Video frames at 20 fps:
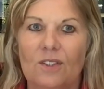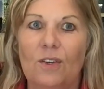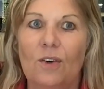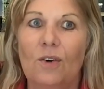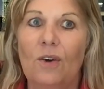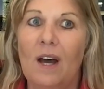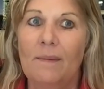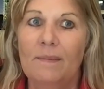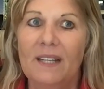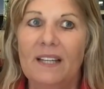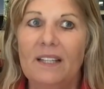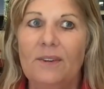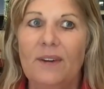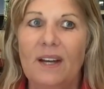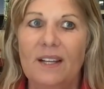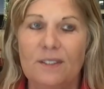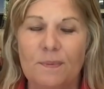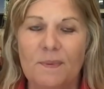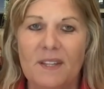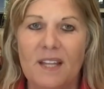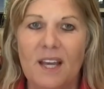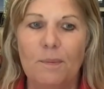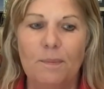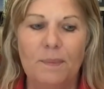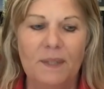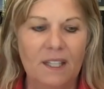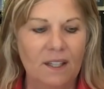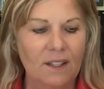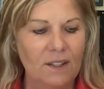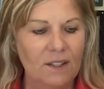So I'm glad you asked me that,
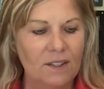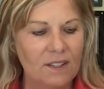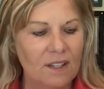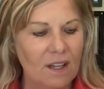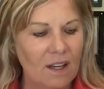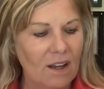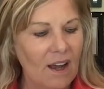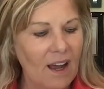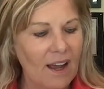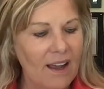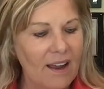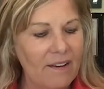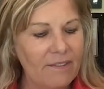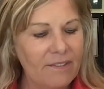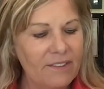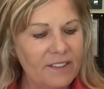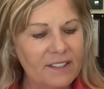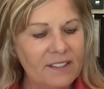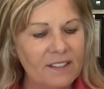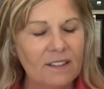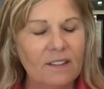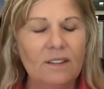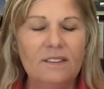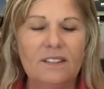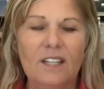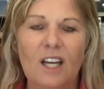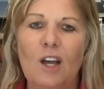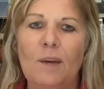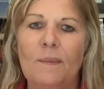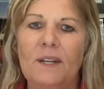because every single
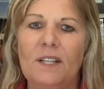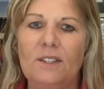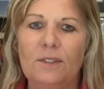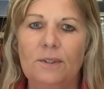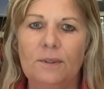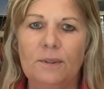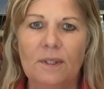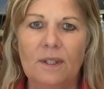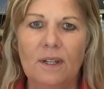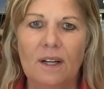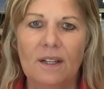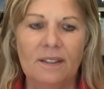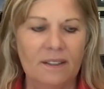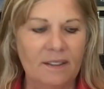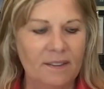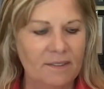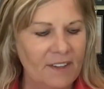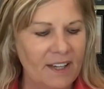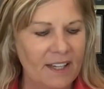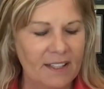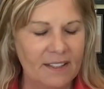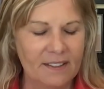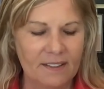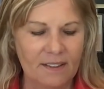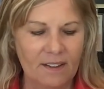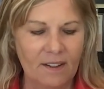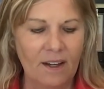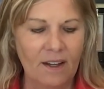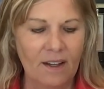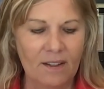time I do an event,
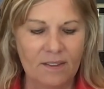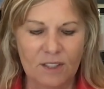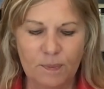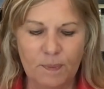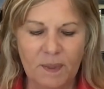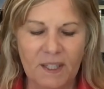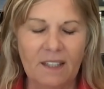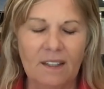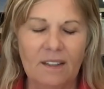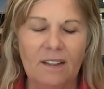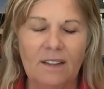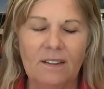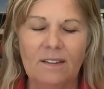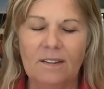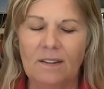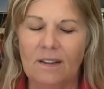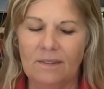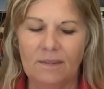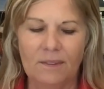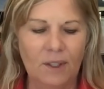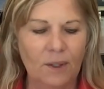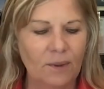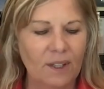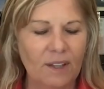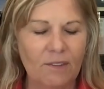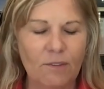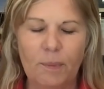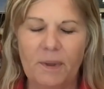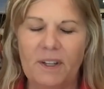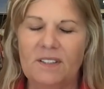I speak at
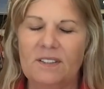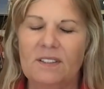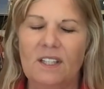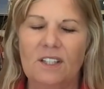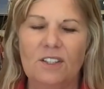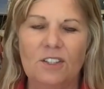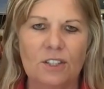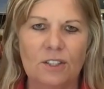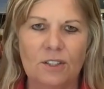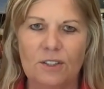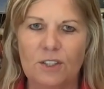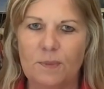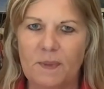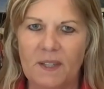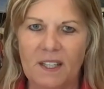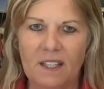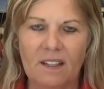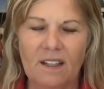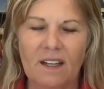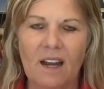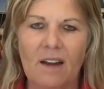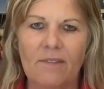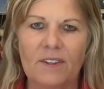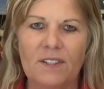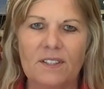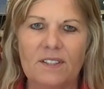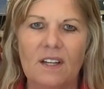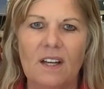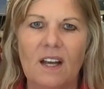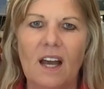give a presentation or speak at a
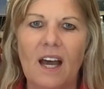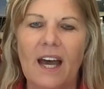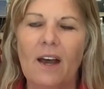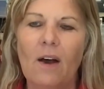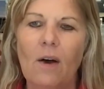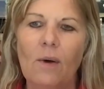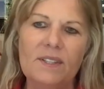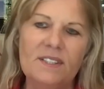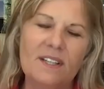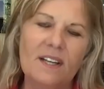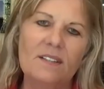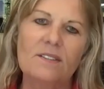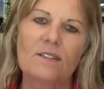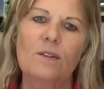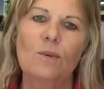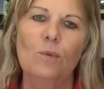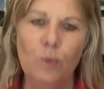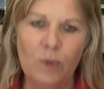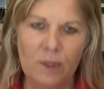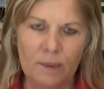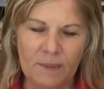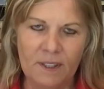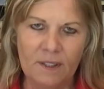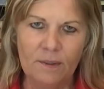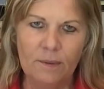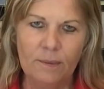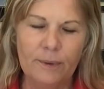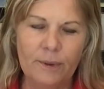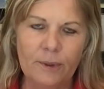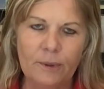conference, I always ask the women
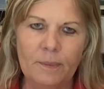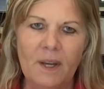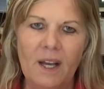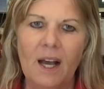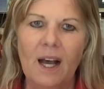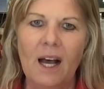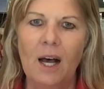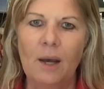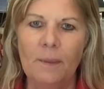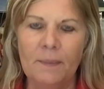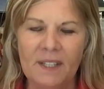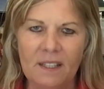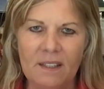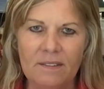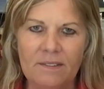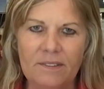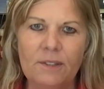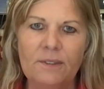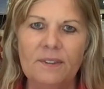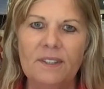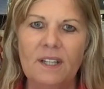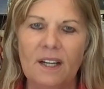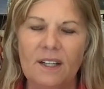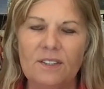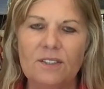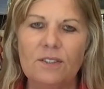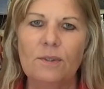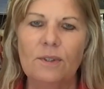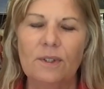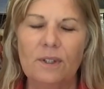in the room, how many of you in high
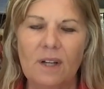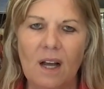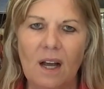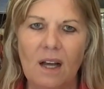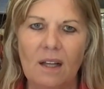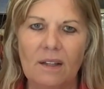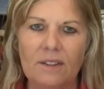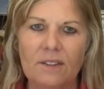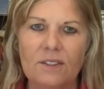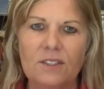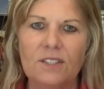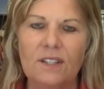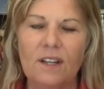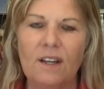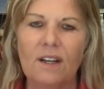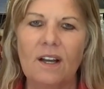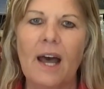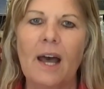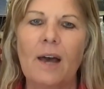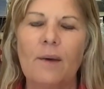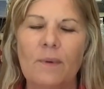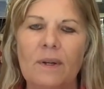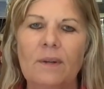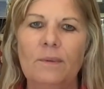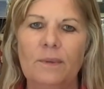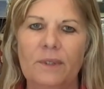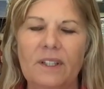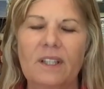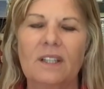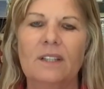school or college said, "I want to
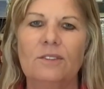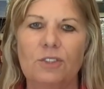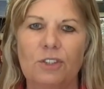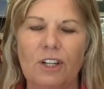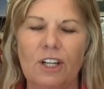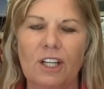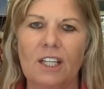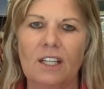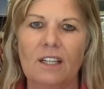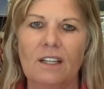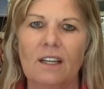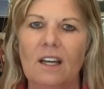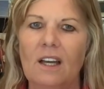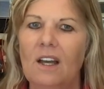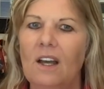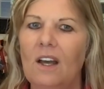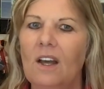work in trucking"?